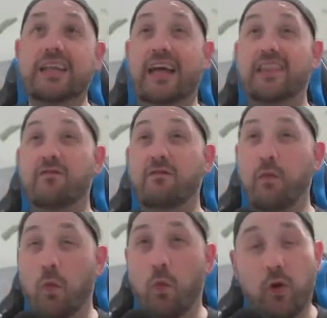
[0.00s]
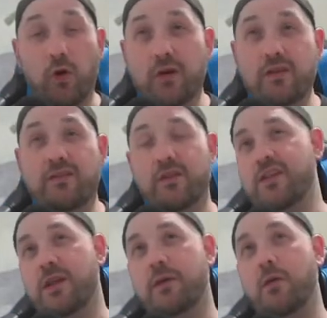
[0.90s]
Doughty Warlord, so
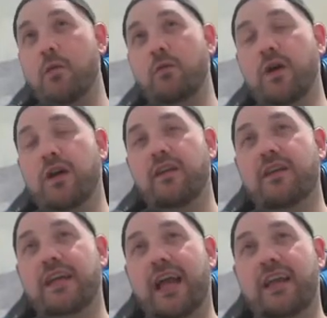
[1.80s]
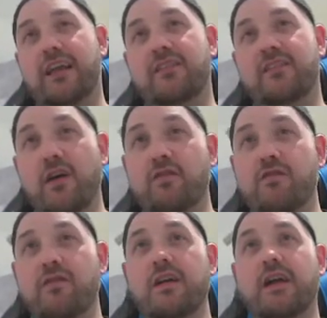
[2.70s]
it's going to be a 1/1 counting
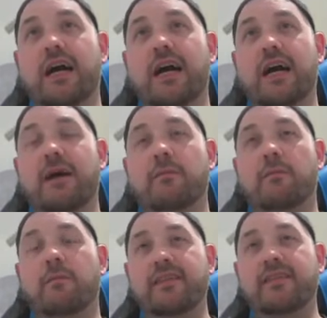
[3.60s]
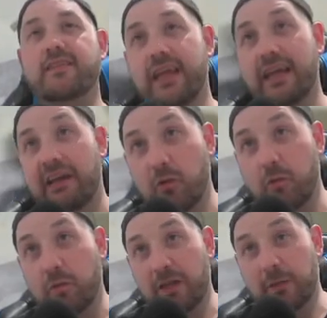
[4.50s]
itself, but it
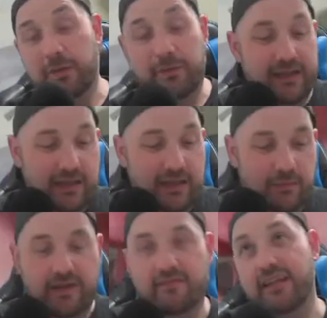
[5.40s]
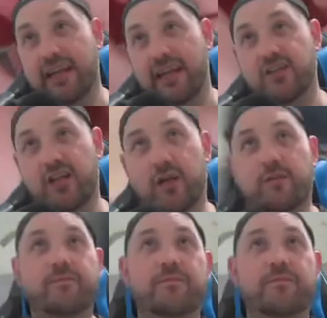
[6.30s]
could be a little bit bigger, but it has Shadow.